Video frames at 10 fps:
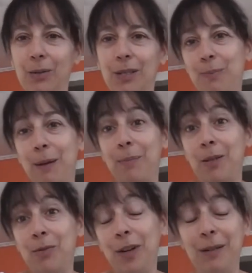He's my
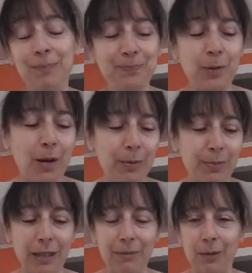best friend,
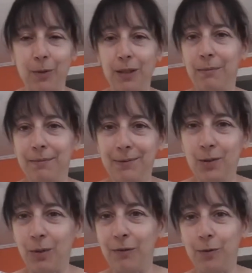probably. I'm with him
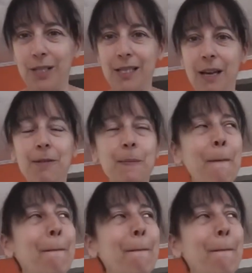24/7,